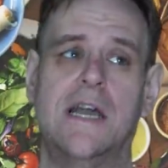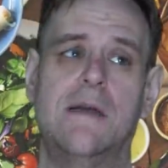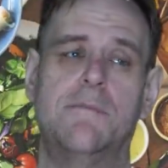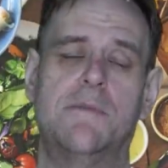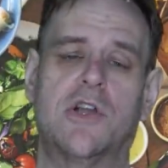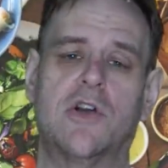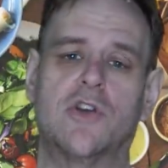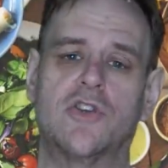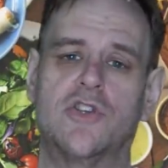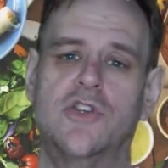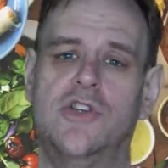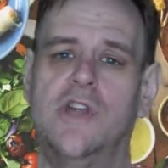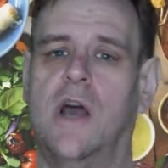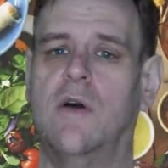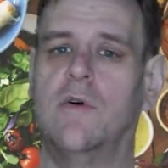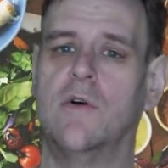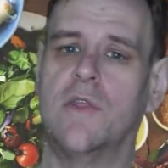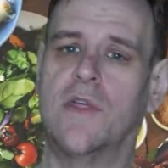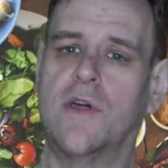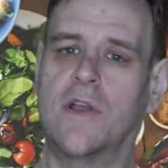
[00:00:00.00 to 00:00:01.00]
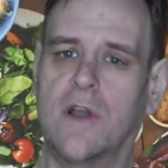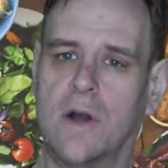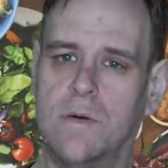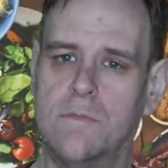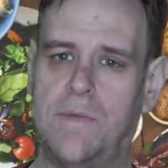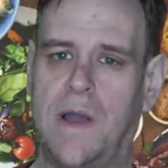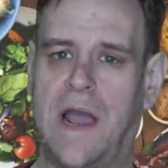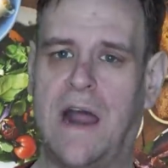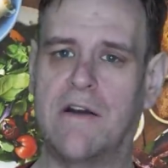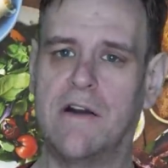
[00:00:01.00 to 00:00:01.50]
because no other
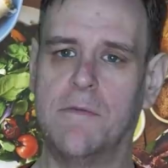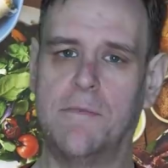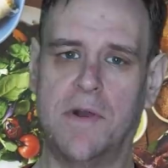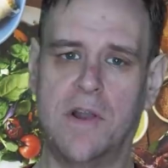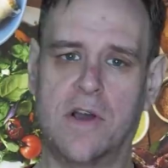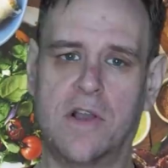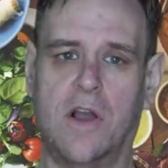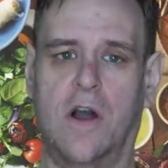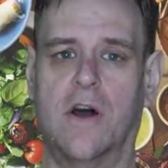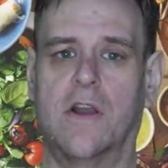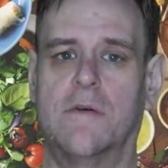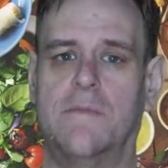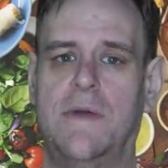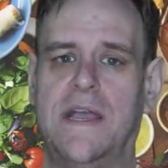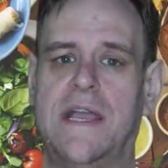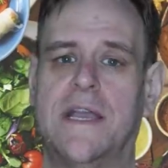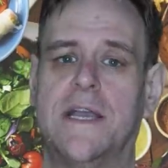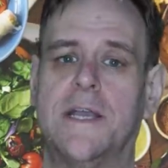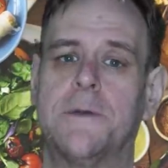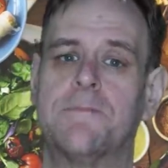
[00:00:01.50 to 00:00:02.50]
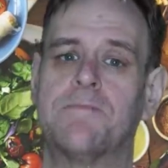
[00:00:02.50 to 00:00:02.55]
comparable economy